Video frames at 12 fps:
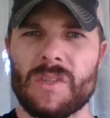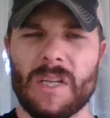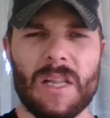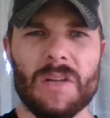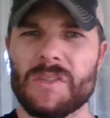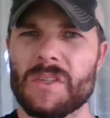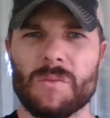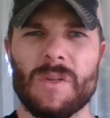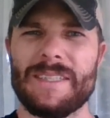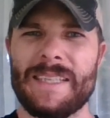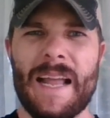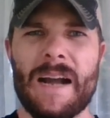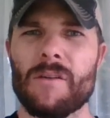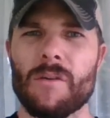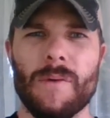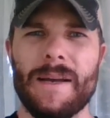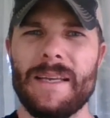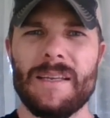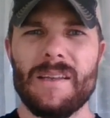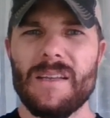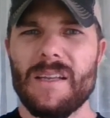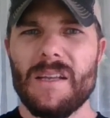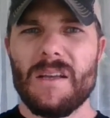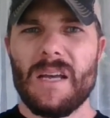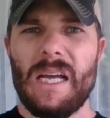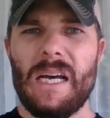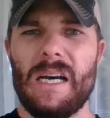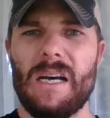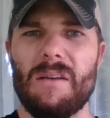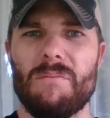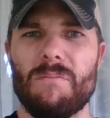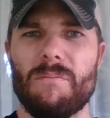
The closest one's an hour away, uh,